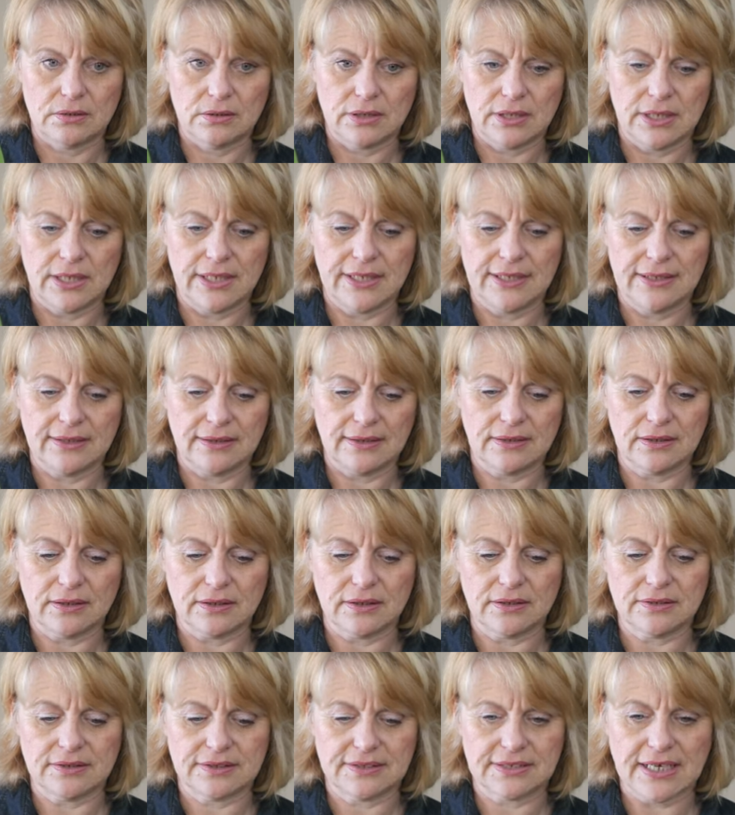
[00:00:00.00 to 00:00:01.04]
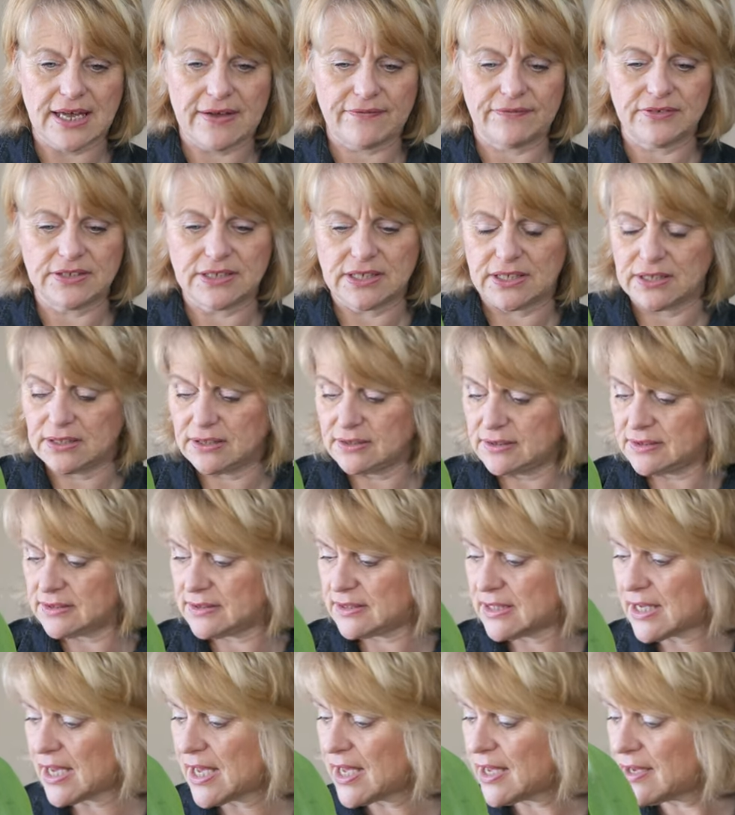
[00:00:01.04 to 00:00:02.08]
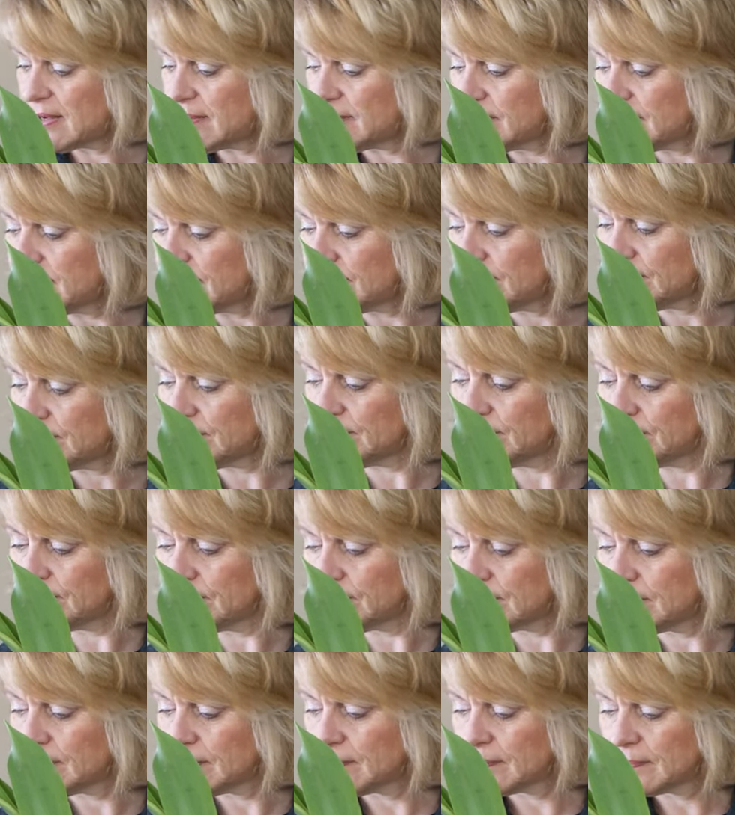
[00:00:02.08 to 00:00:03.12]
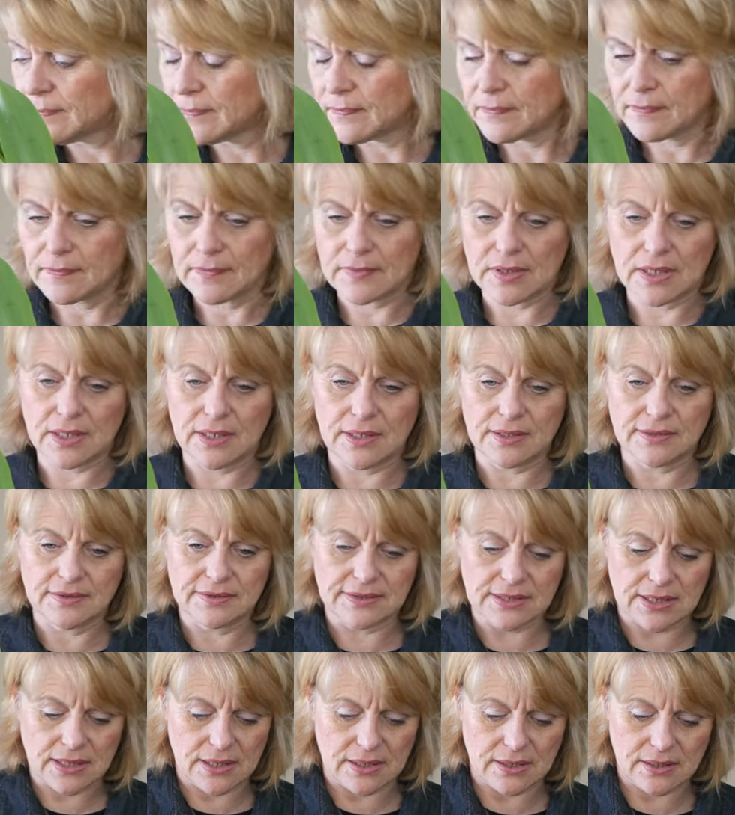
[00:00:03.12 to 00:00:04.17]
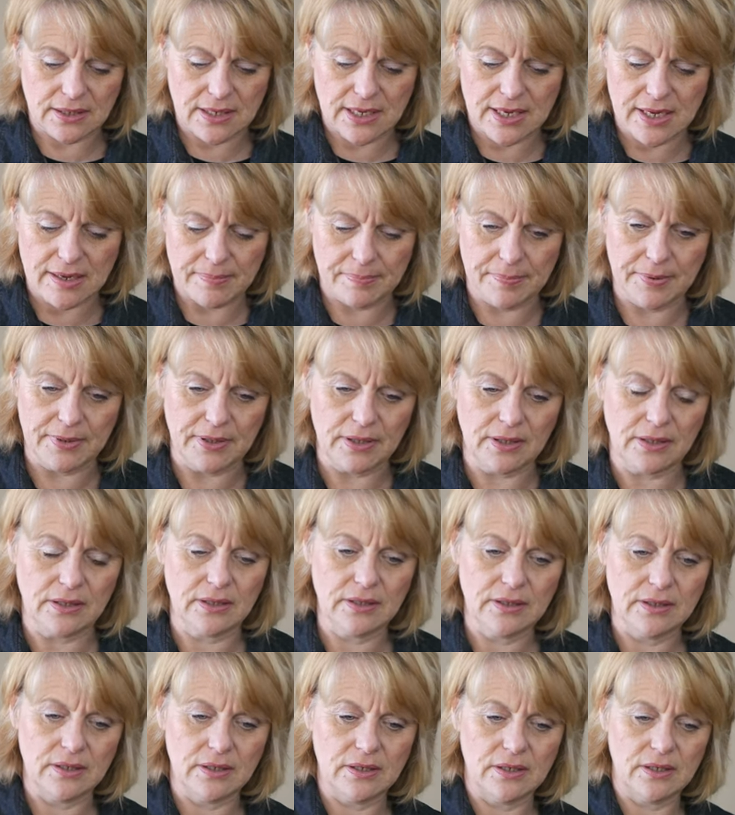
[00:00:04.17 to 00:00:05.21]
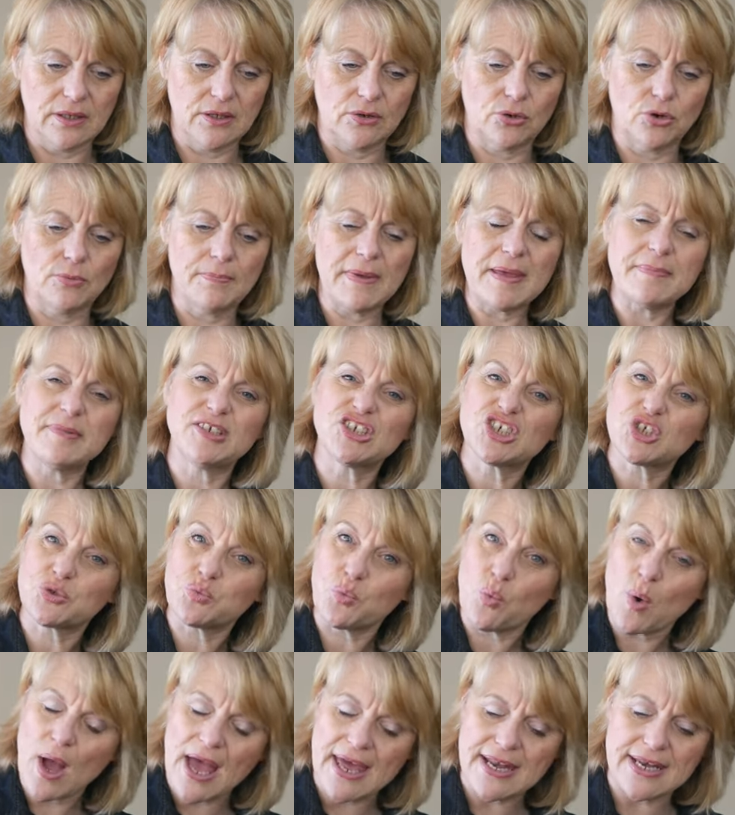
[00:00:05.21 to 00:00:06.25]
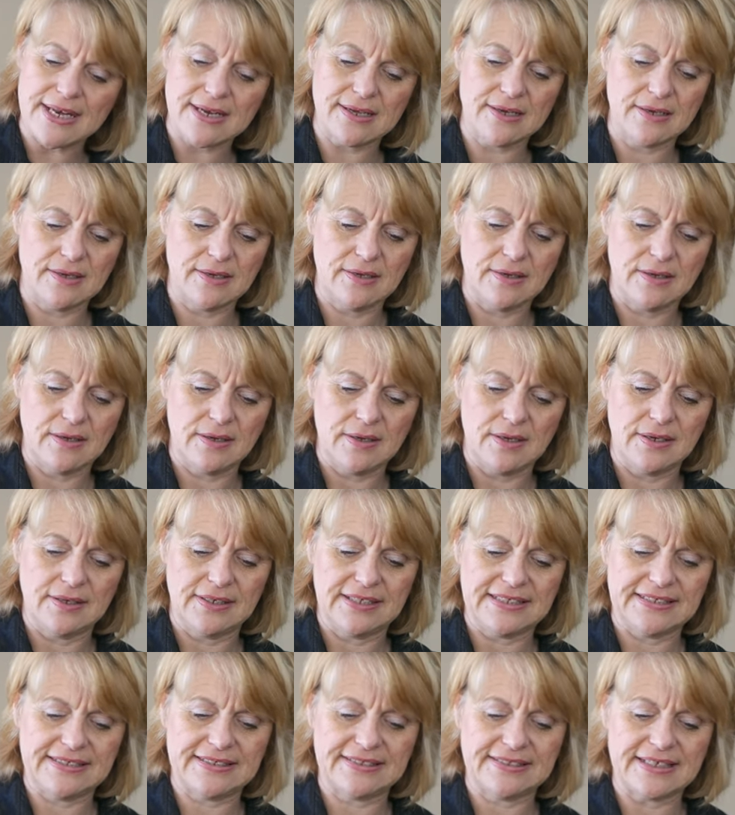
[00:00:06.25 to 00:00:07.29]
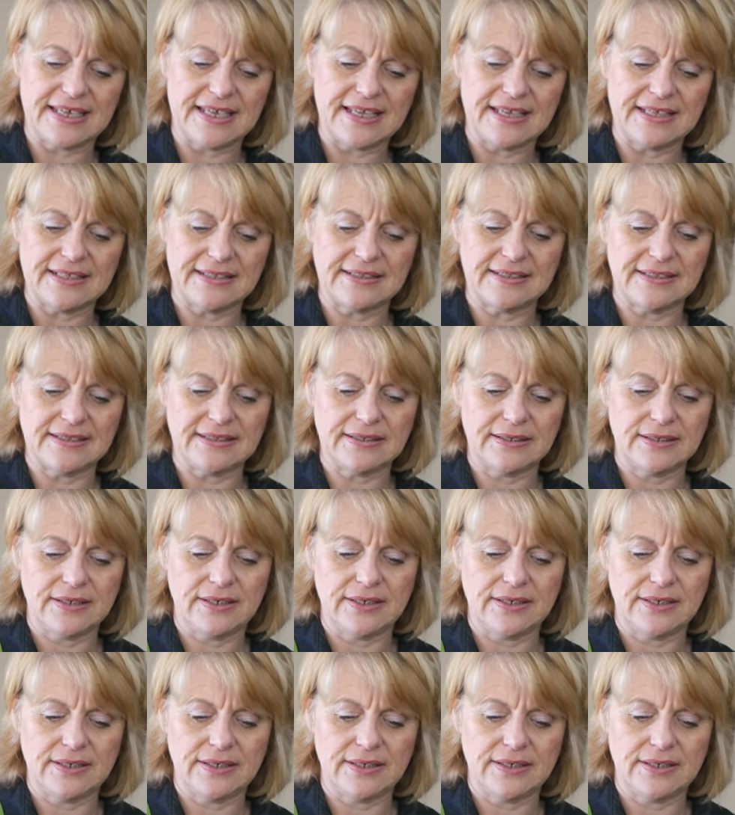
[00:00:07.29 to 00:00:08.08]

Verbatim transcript: little daffodils there. And a couple, or maybe just one single